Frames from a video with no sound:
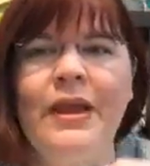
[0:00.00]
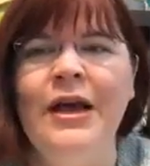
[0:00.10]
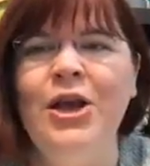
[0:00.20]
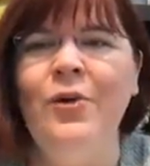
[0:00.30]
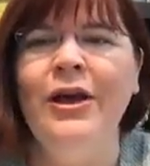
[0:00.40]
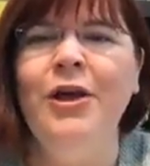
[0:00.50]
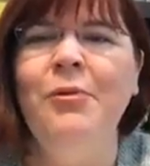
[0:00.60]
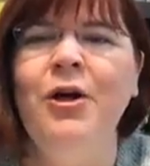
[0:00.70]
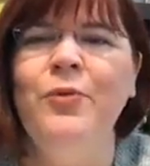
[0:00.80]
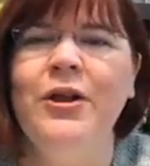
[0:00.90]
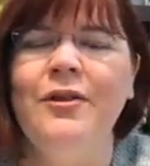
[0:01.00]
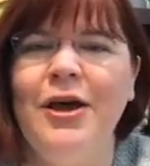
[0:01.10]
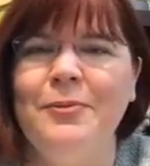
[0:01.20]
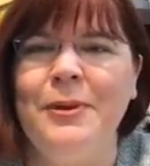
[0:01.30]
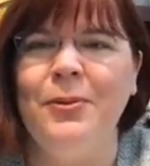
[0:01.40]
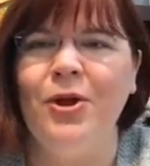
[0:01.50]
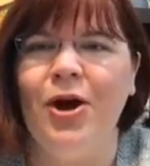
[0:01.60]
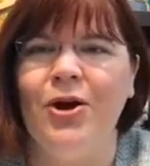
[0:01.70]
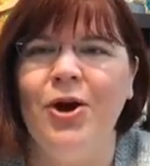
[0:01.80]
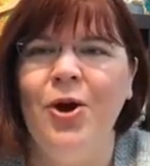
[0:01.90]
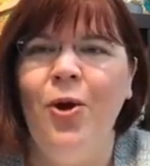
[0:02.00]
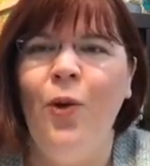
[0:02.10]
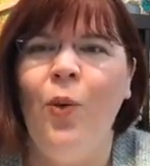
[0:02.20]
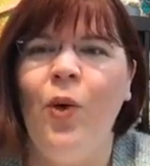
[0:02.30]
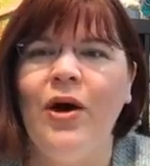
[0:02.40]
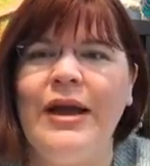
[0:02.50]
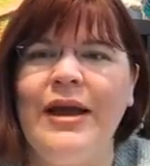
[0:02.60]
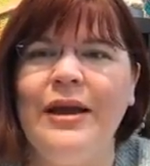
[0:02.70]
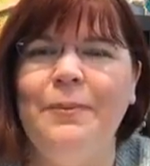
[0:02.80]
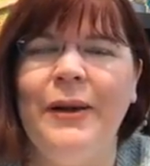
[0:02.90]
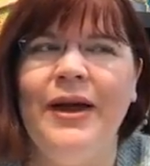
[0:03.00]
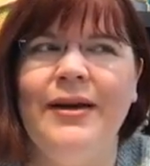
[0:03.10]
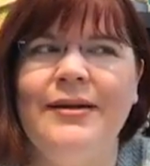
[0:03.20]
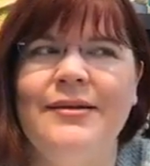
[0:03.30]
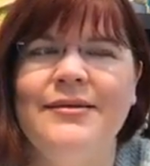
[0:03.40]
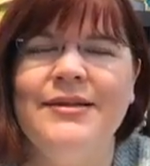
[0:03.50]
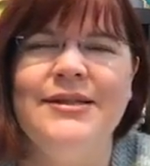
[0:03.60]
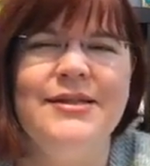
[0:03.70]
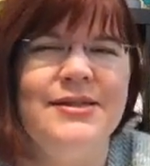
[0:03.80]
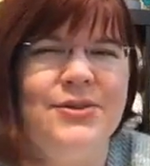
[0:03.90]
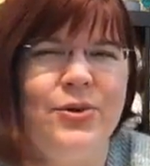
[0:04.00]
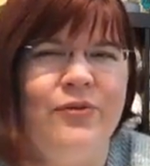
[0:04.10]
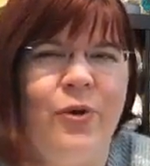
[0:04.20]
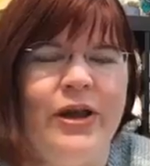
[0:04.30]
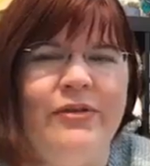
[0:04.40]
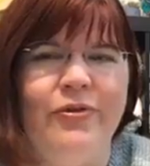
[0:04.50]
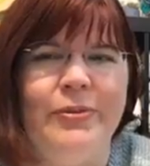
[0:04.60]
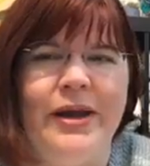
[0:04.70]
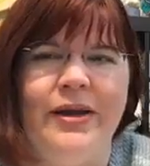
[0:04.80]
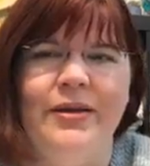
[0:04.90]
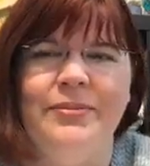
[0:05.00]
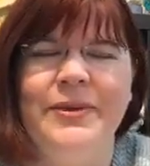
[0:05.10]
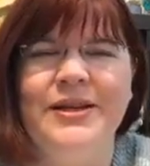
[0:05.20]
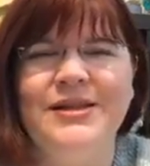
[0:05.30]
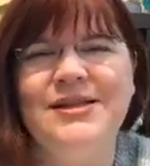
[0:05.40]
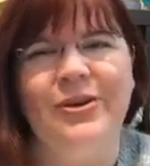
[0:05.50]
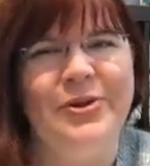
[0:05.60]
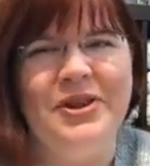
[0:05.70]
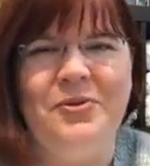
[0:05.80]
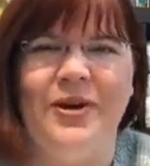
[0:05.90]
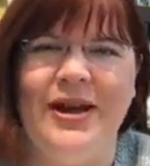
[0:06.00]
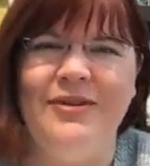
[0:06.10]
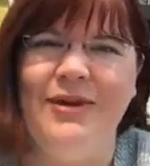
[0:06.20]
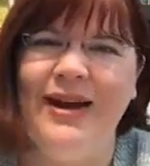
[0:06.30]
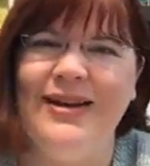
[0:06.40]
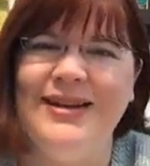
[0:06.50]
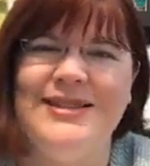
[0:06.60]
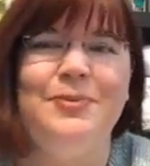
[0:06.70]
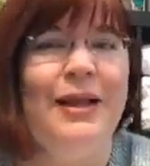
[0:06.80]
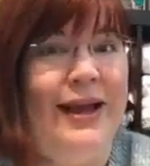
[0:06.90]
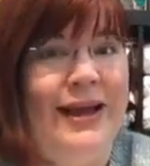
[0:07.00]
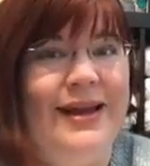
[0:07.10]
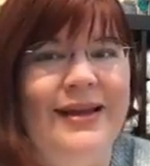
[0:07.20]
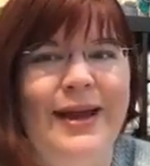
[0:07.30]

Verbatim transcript: know I come on when a lot of people are working, but this is sort of working for me, but it's not really working, right? It's play.